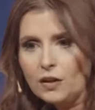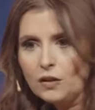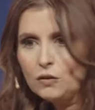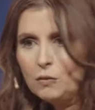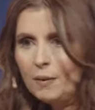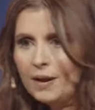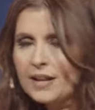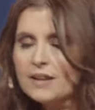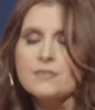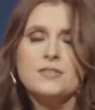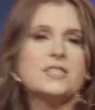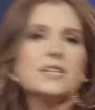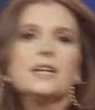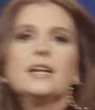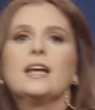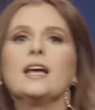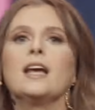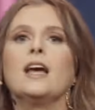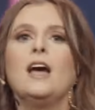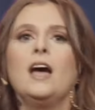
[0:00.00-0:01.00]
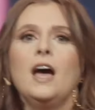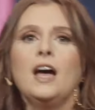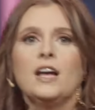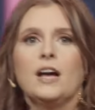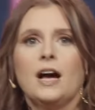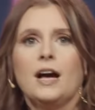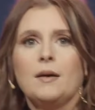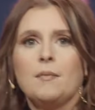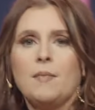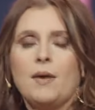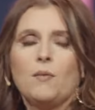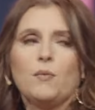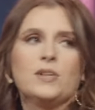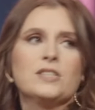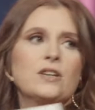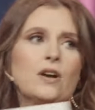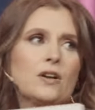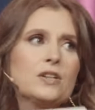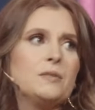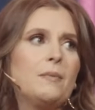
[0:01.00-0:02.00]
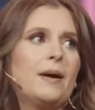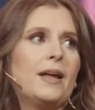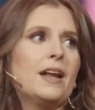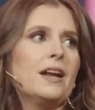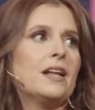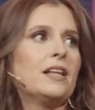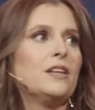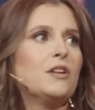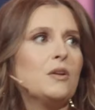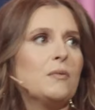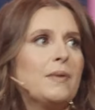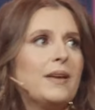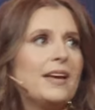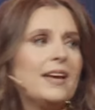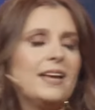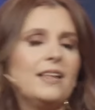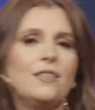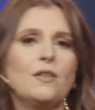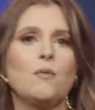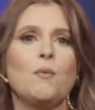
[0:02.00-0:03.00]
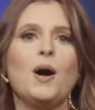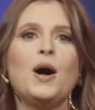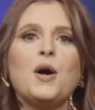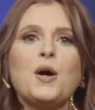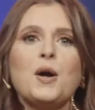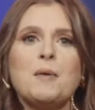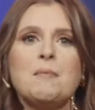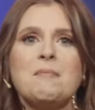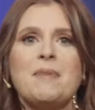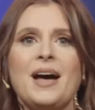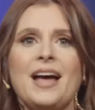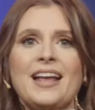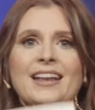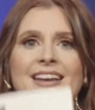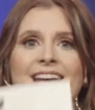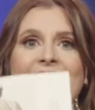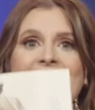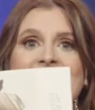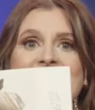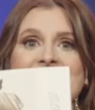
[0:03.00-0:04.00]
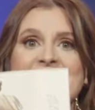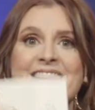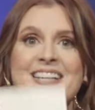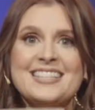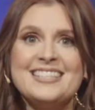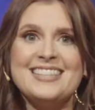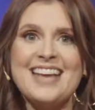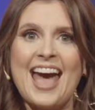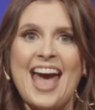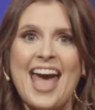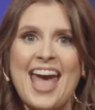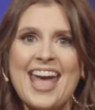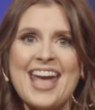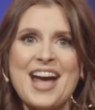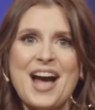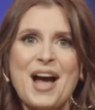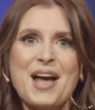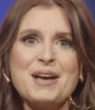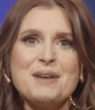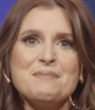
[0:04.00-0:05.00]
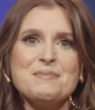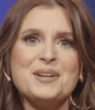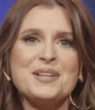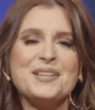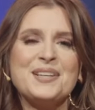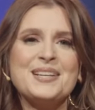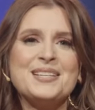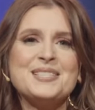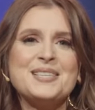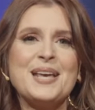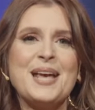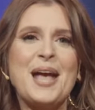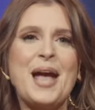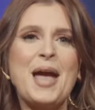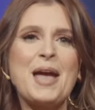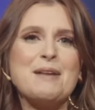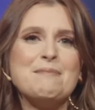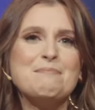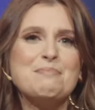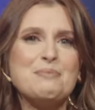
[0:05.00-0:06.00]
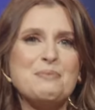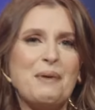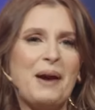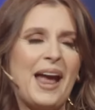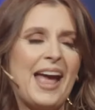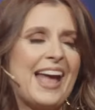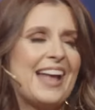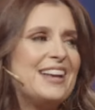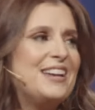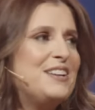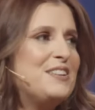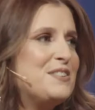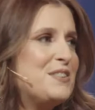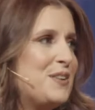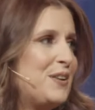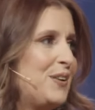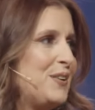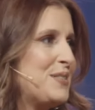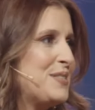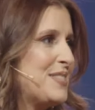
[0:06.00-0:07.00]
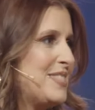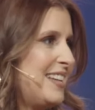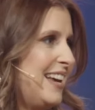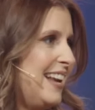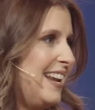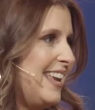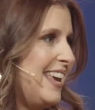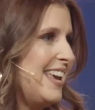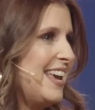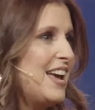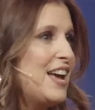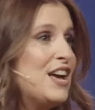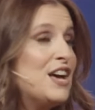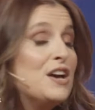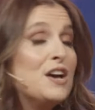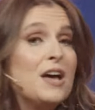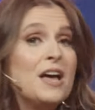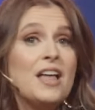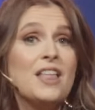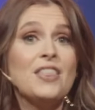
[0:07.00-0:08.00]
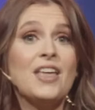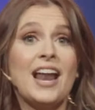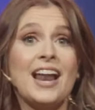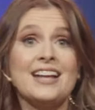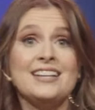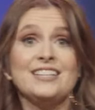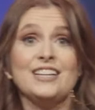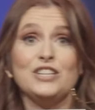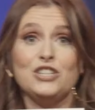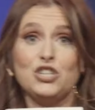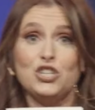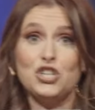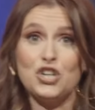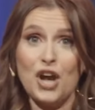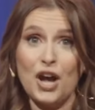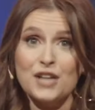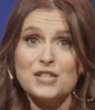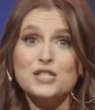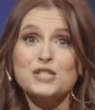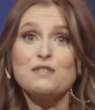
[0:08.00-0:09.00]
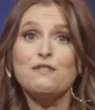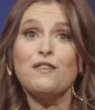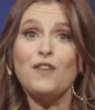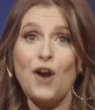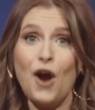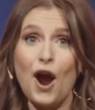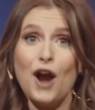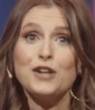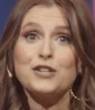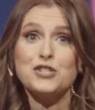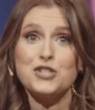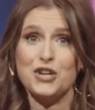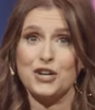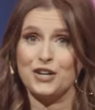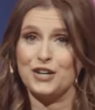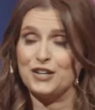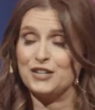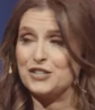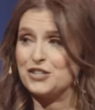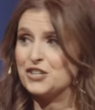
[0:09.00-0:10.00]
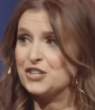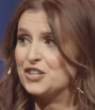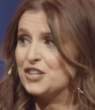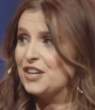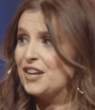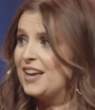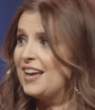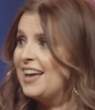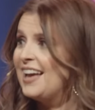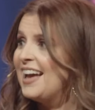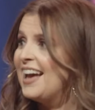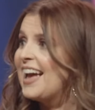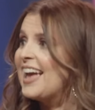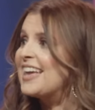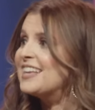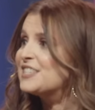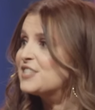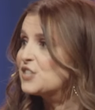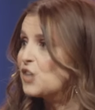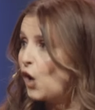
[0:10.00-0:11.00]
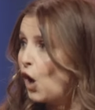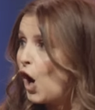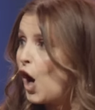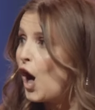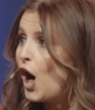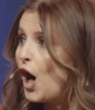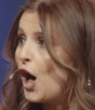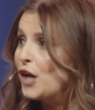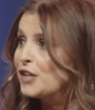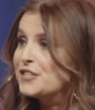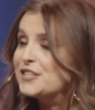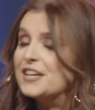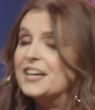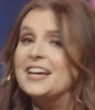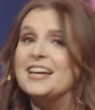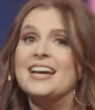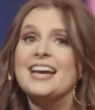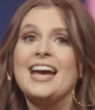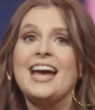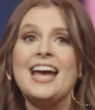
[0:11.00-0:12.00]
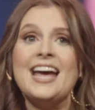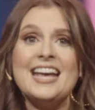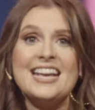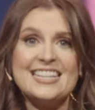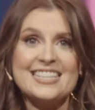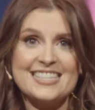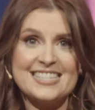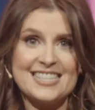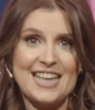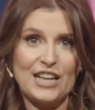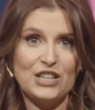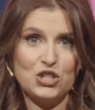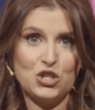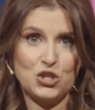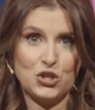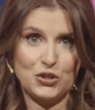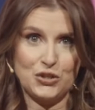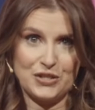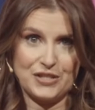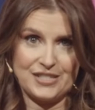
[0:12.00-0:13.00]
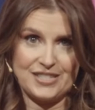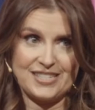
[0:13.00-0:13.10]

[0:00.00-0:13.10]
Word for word: You might have seen it. We talked about it a little bit in the welcome, but today I am releasing a brand new study that I did just for our church. It's called Essentials.